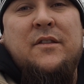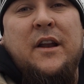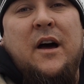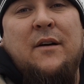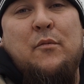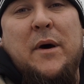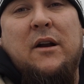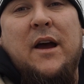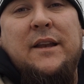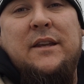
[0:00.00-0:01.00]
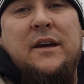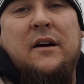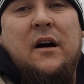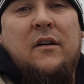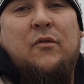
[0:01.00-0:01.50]
then I'll have a better
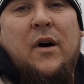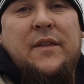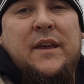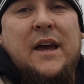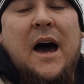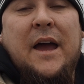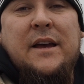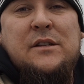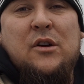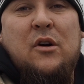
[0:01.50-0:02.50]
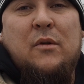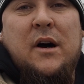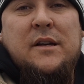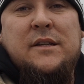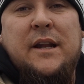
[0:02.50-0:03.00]
idea of what the ISO was,